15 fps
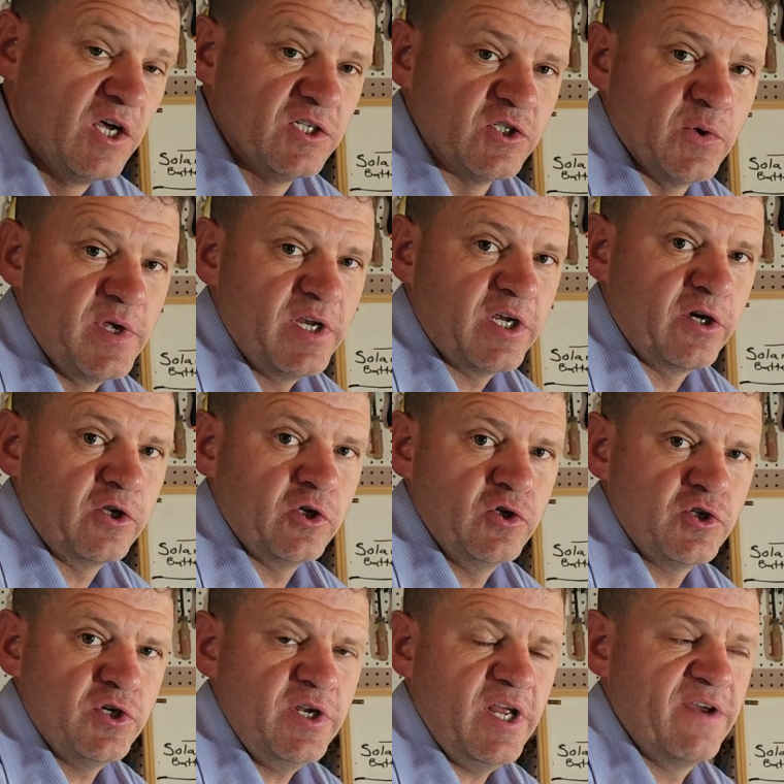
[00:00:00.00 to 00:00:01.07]
So in
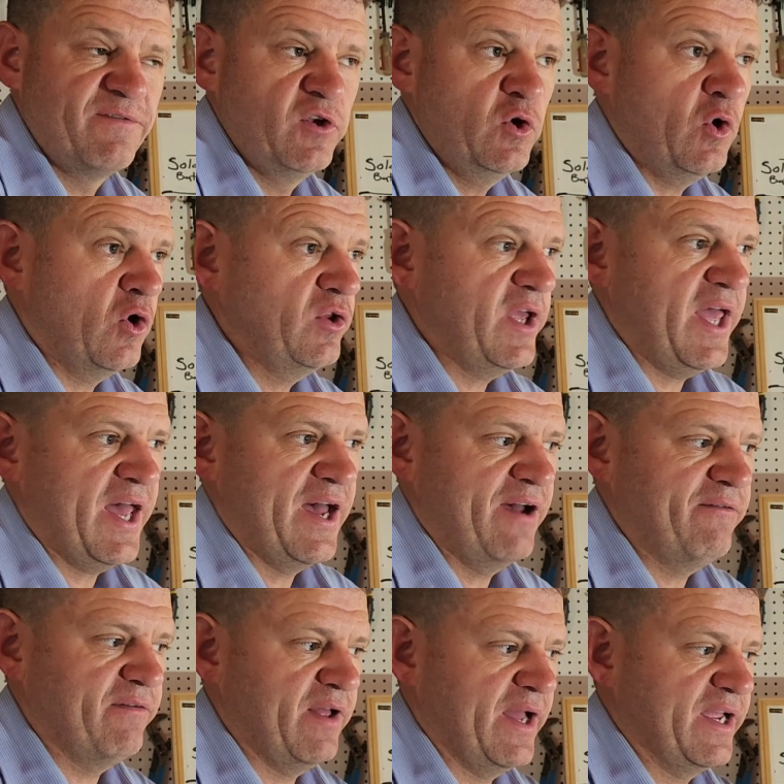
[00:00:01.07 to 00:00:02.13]
conclusion, if you only
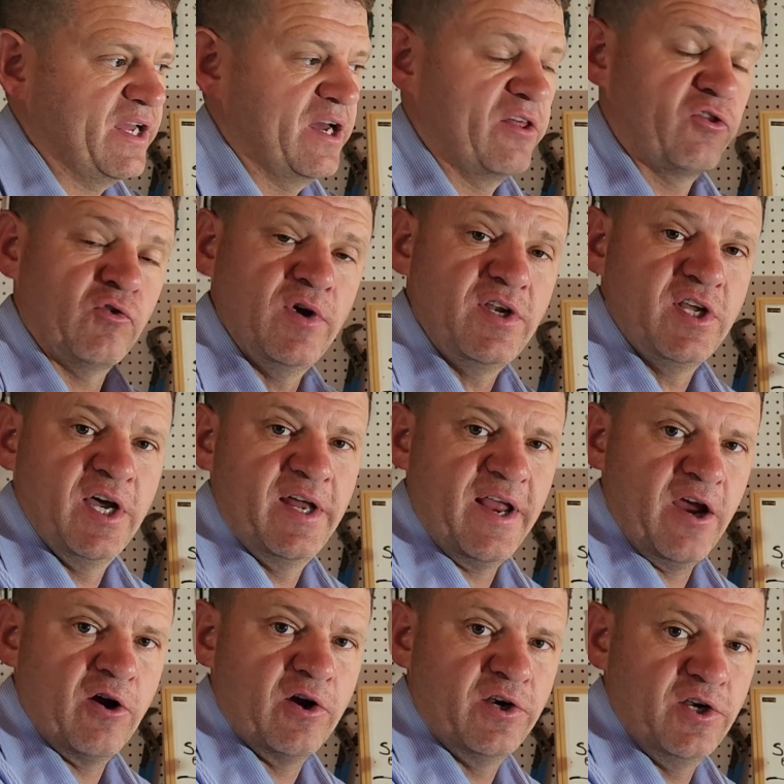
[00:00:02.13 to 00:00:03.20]
have like a three ton
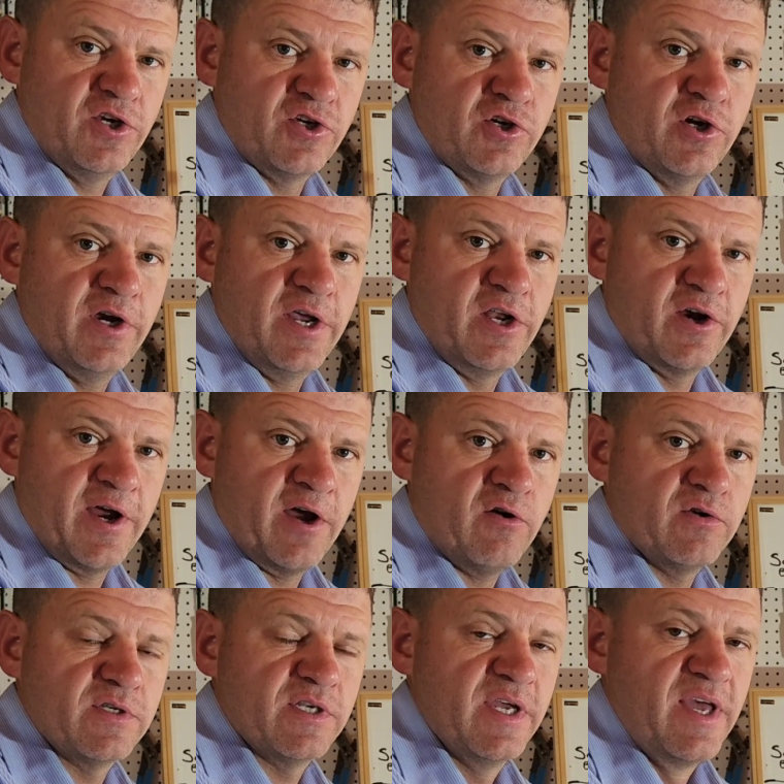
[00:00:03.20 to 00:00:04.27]
air conditioner in your
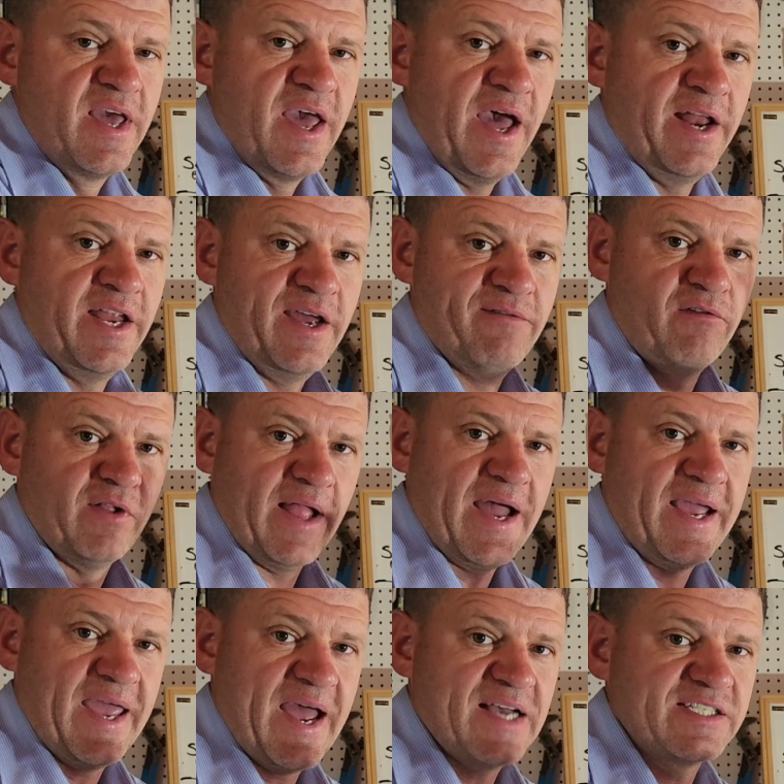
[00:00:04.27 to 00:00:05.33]
house and you have
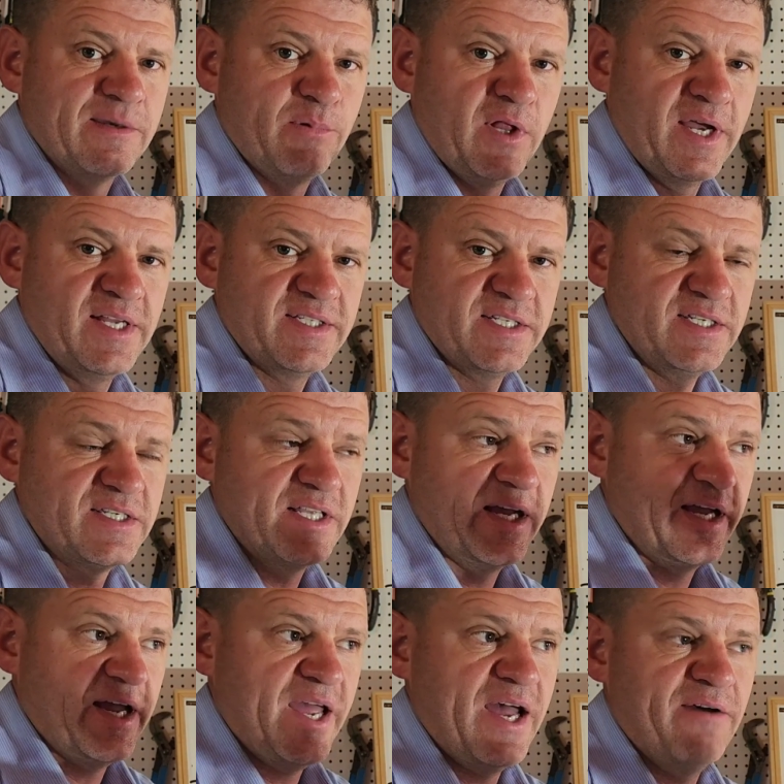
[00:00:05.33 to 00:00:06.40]
gas appliances
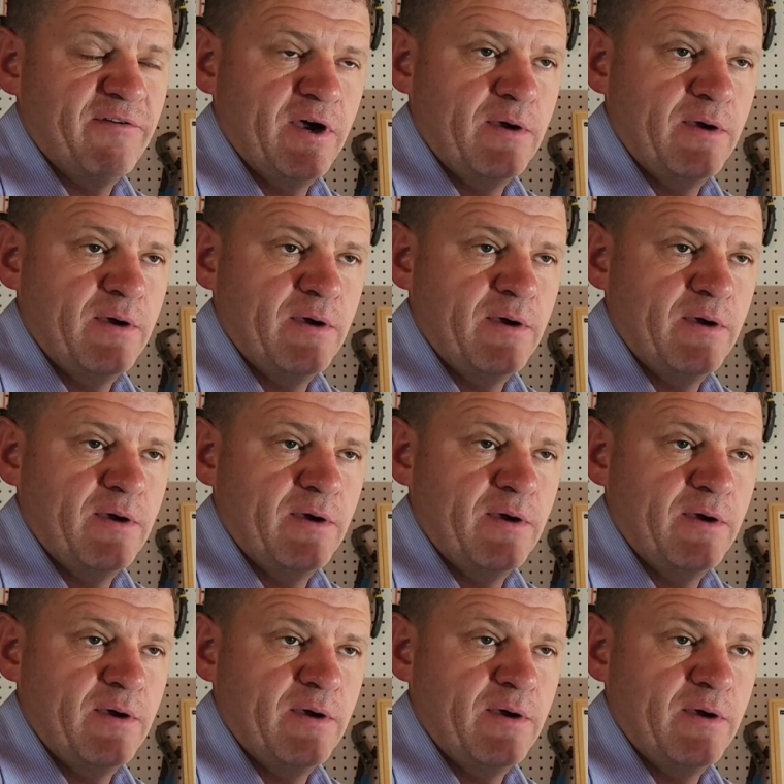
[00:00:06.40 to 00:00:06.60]
like I have